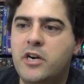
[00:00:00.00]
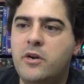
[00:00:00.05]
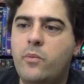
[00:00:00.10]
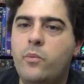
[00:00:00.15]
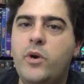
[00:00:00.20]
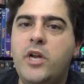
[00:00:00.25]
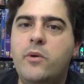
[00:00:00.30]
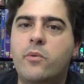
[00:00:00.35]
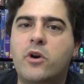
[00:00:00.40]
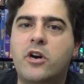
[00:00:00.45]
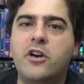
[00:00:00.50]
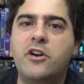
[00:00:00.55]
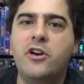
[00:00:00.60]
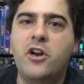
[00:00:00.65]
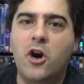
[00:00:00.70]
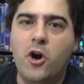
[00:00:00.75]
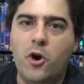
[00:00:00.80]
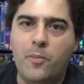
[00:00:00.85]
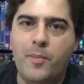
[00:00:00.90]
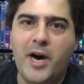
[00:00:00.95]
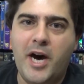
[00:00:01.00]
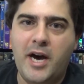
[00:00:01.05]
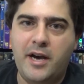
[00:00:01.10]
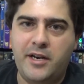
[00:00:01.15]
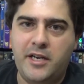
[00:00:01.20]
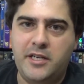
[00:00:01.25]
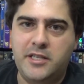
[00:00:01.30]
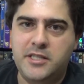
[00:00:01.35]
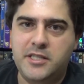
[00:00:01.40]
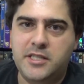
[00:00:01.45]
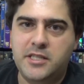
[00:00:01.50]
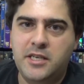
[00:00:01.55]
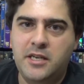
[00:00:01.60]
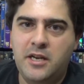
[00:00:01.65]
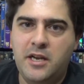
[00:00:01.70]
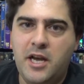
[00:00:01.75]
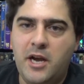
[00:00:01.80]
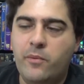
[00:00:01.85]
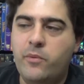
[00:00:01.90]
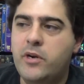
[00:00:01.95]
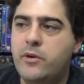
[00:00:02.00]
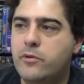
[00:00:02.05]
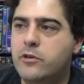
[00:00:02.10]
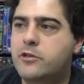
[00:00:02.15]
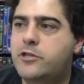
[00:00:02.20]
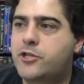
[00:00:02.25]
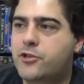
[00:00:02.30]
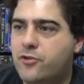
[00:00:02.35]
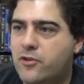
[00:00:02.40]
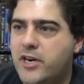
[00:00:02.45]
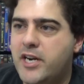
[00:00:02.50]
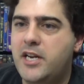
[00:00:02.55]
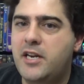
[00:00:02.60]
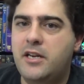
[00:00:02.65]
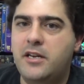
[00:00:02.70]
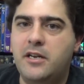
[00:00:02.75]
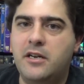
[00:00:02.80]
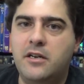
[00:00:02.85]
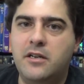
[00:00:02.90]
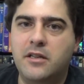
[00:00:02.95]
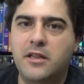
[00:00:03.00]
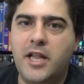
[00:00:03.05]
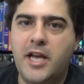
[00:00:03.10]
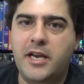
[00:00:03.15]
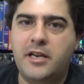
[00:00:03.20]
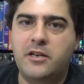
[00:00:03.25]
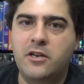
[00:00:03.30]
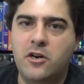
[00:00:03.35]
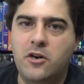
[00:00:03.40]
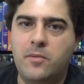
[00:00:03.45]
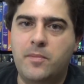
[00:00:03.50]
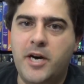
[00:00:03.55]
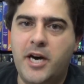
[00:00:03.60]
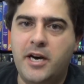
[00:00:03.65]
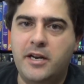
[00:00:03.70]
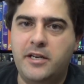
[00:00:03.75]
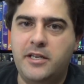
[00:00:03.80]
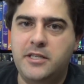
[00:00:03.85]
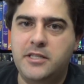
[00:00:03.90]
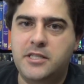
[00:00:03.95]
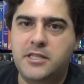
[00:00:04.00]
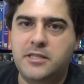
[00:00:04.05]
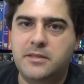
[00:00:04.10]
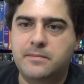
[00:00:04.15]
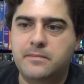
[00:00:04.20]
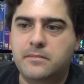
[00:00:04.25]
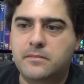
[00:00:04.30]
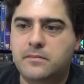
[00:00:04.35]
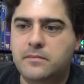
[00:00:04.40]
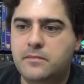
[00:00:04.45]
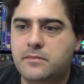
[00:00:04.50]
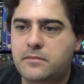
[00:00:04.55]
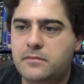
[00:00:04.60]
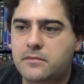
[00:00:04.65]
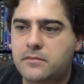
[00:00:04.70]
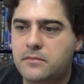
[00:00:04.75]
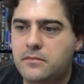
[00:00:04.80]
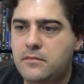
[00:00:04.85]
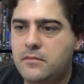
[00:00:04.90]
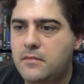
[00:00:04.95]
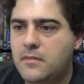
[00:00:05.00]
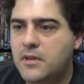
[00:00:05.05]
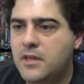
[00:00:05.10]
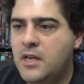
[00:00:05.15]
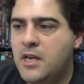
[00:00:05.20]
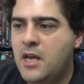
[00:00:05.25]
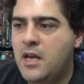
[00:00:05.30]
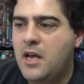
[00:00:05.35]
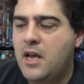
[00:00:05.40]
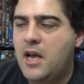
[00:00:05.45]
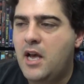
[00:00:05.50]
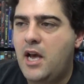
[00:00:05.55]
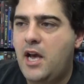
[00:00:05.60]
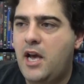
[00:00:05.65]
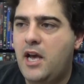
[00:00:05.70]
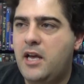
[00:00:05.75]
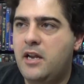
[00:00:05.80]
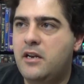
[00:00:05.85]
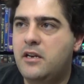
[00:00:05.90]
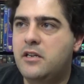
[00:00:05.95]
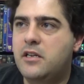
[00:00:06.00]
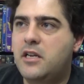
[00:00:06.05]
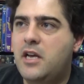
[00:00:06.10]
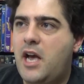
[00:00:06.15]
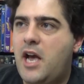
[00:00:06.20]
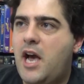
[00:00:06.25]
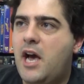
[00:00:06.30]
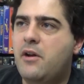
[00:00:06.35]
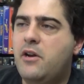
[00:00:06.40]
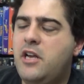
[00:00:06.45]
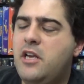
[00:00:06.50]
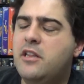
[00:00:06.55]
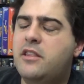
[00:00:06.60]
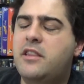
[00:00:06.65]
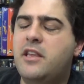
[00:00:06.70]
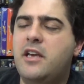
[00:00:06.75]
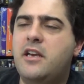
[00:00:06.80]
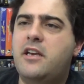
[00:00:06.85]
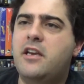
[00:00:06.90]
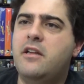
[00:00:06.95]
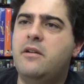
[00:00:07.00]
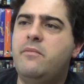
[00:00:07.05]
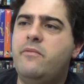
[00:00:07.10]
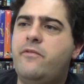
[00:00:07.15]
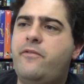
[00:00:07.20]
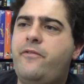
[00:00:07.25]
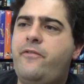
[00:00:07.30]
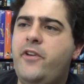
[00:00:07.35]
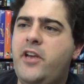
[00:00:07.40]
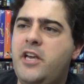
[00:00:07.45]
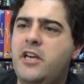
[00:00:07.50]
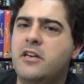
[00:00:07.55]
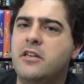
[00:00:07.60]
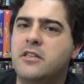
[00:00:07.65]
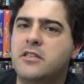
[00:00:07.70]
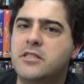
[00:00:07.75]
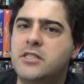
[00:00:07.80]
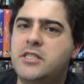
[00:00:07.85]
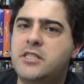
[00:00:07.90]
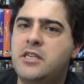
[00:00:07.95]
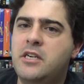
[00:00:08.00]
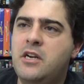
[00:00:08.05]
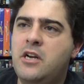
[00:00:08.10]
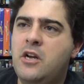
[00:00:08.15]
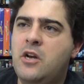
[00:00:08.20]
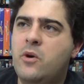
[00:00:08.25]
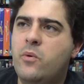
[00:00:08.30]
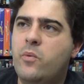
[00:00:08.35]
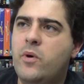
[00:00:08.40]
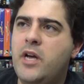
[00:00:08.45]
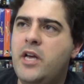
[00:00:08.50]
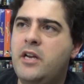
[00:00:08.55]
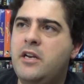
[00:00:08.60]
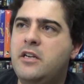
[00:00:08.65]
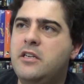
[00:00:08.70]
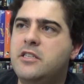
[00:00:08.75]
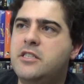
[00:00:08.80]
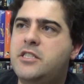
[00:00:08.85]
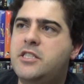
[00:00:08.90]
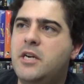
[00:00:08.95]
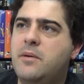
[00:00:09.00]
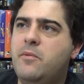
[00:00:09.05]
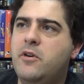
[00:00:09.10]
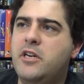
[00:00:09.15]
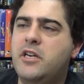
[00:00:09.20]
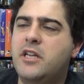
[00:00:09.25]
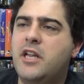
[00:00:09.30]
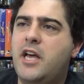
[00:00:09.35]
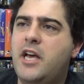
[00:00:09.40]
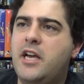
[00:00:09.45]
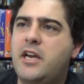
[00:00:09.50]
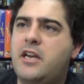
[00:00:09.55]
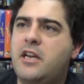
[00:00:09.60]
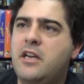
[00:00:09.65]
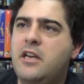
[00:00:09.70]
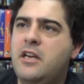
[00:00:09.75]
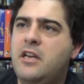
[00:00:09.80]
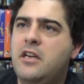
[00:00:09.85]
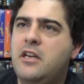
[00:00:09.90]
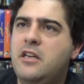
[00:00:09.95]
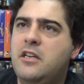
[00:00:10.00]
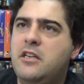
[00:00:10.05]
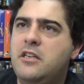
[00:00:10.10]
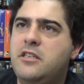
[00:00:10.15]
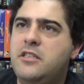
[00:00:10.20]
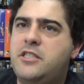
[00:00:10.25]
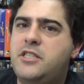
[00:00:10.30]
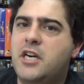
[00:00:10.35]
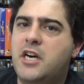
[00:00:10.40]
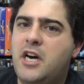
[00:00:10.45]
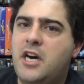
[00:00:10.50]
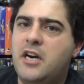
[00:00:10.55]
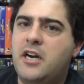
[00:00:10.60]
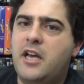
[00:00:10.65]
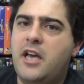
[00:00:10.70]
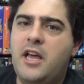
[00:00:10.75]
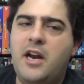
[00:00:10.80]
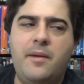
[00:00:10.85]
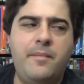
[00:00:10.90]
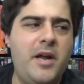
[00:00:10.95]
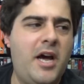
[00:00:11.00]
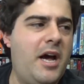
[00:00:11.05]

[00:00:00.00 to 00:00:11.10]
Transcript: we were nobodies, and we were treated like nobodies. And how do you think it feels when someone like Doug, and